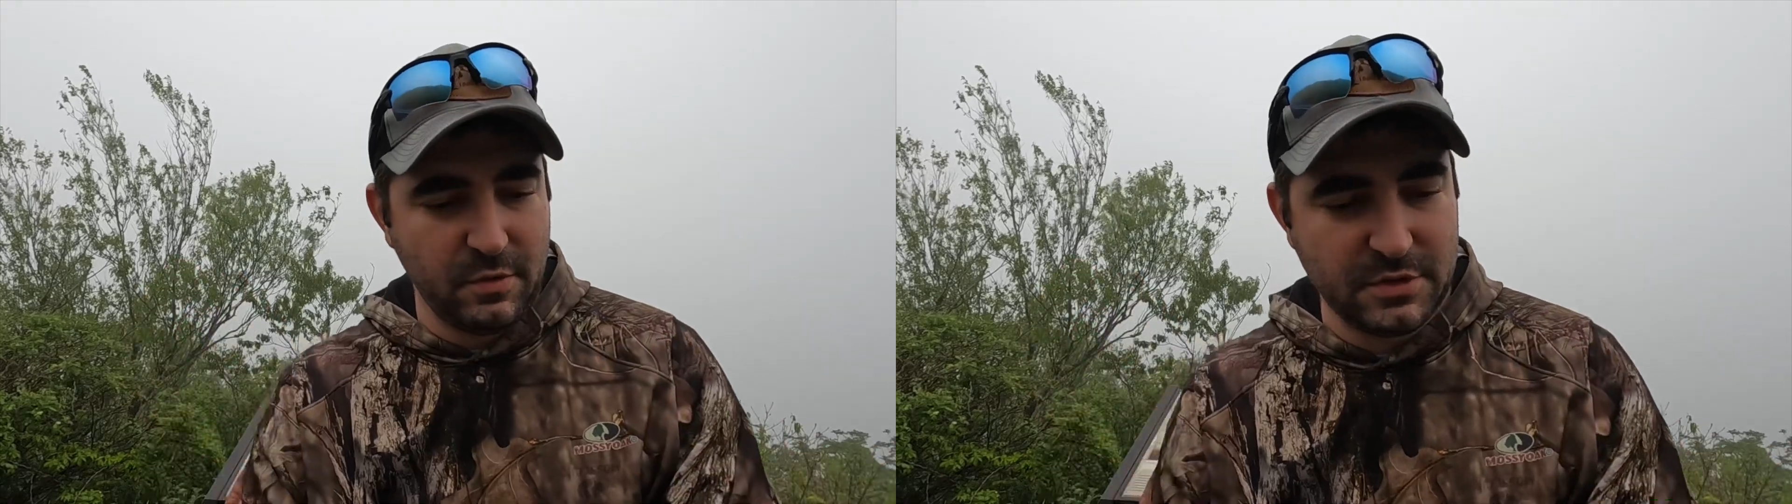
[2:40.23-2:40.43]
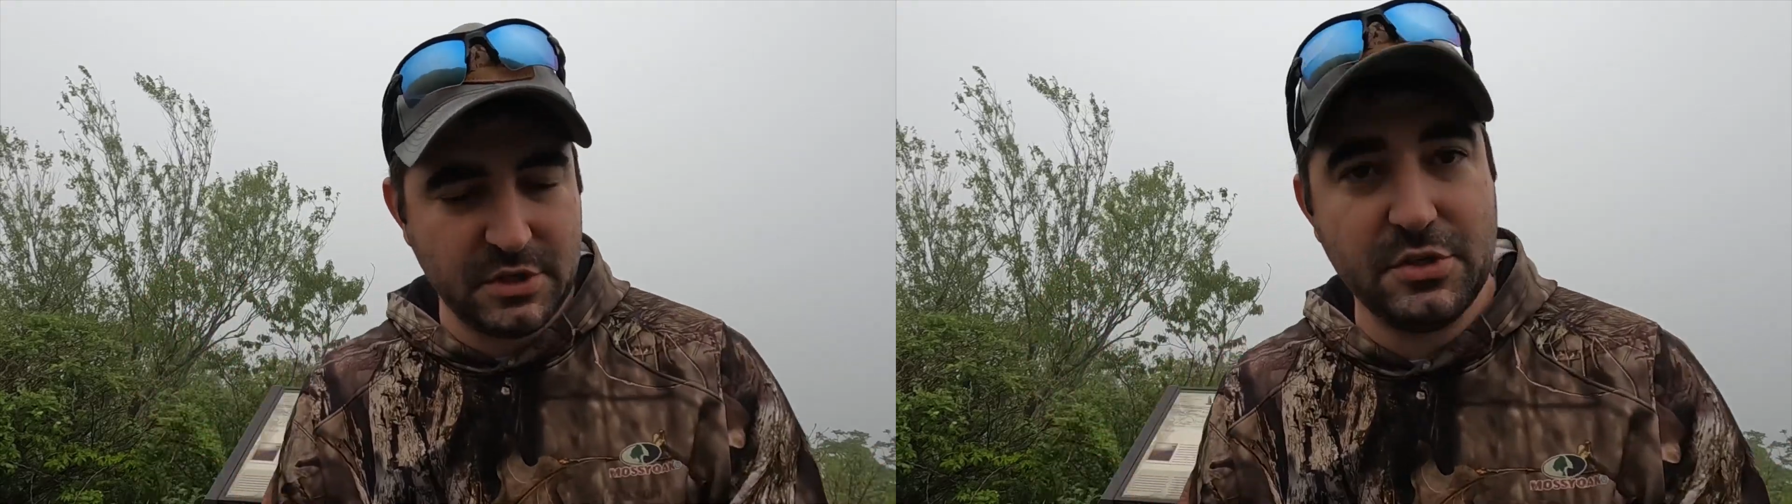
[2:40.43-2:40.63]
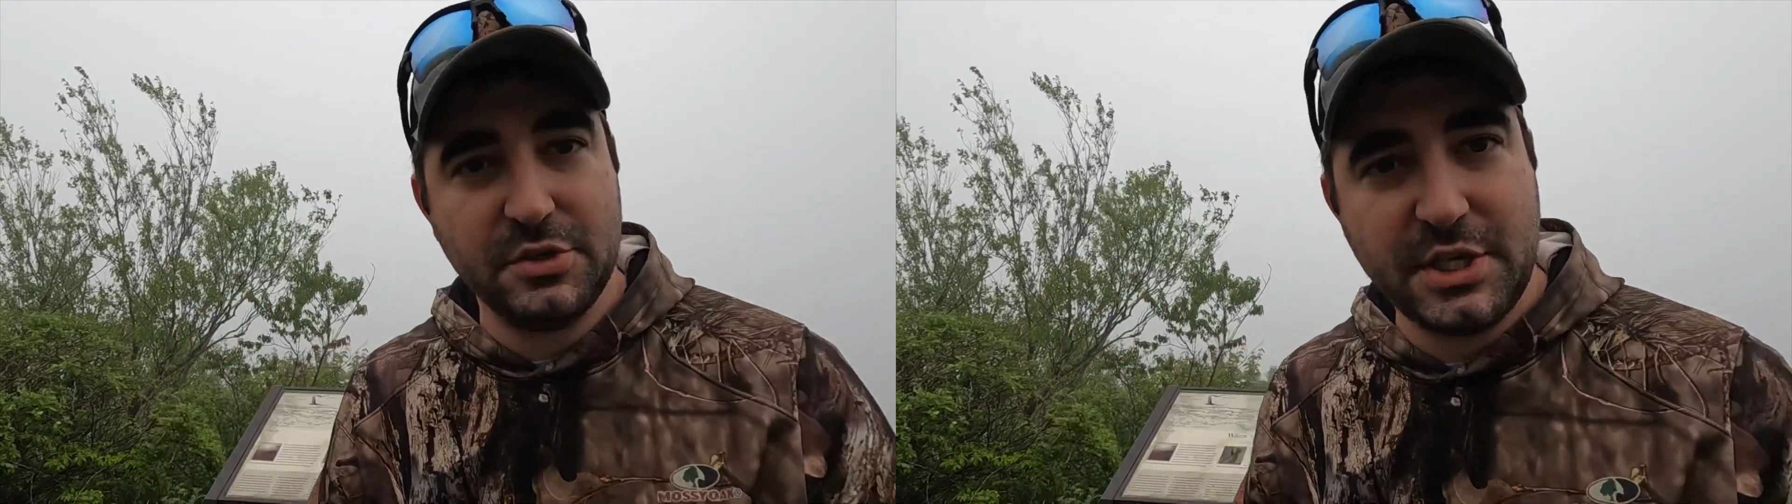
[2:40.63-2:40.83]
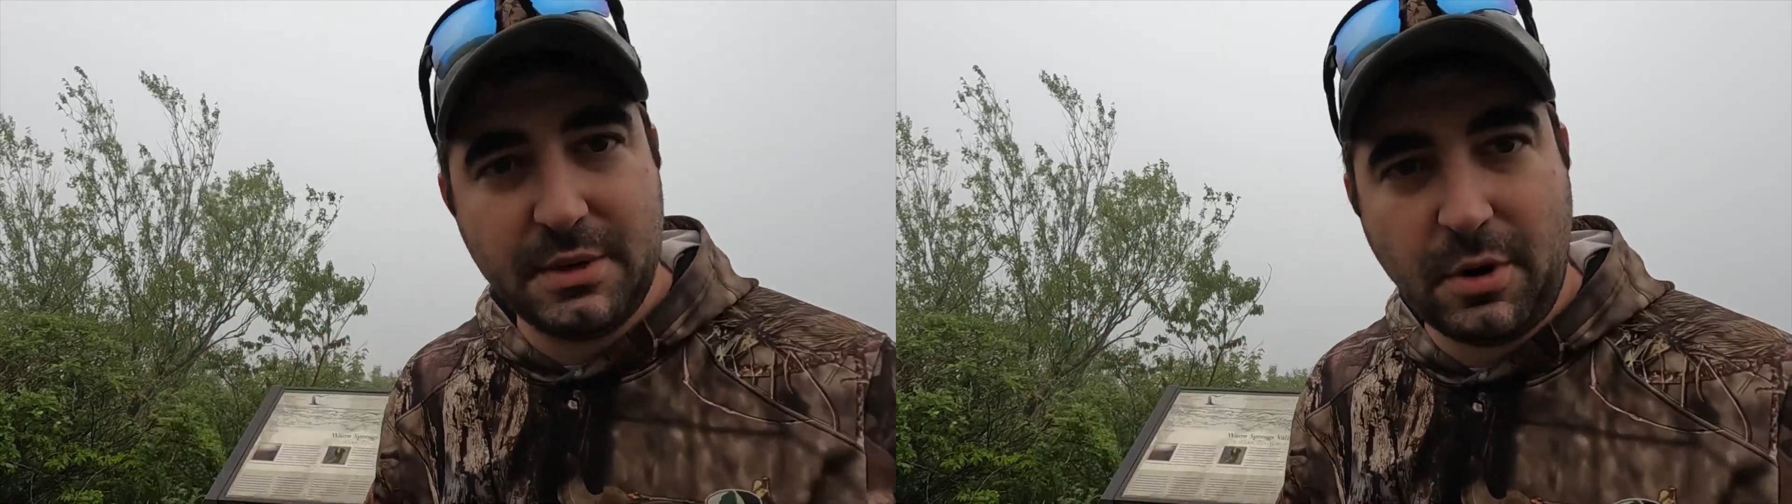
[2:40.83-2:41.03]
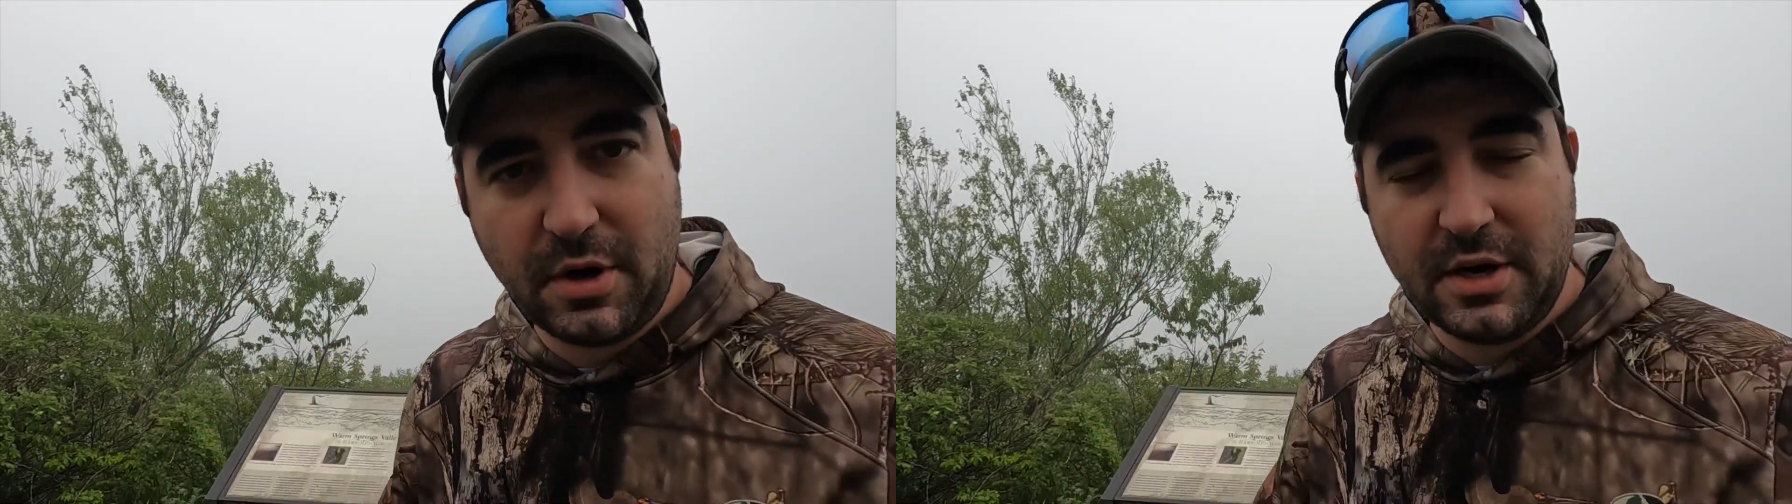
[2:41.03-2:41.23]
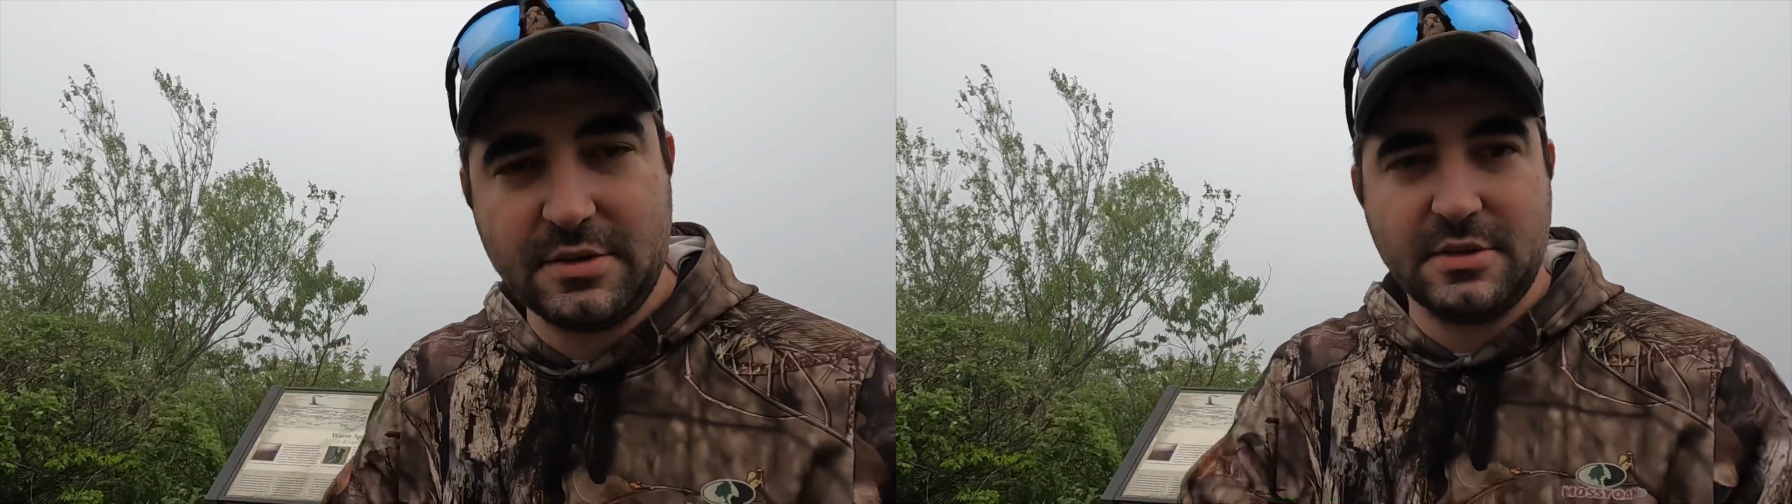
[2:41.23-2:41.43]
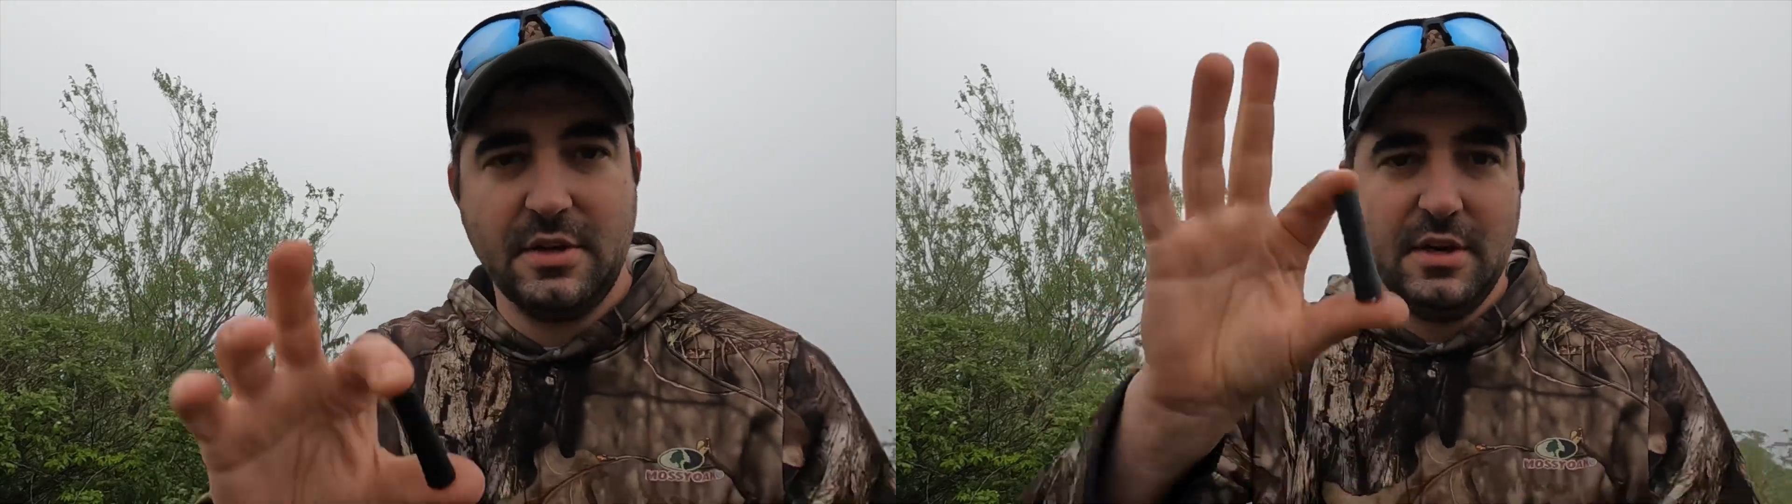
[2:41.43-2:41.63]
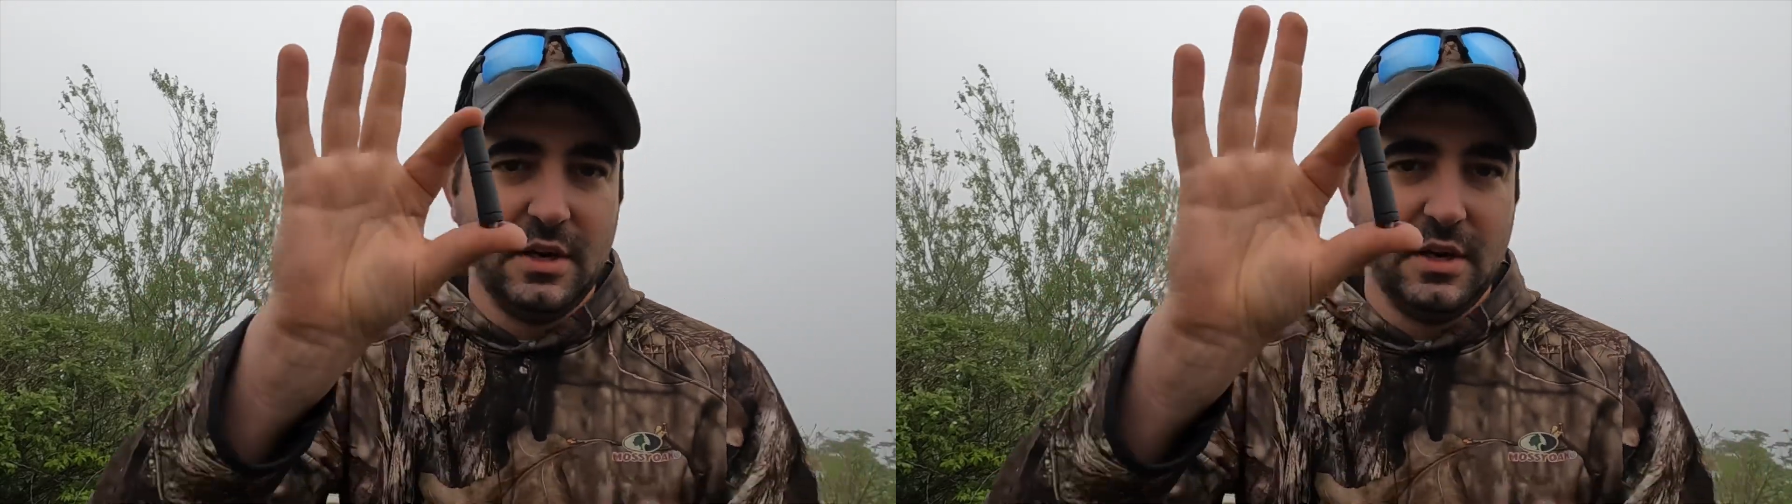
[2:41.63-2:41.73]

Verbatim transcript: which is your GMRS.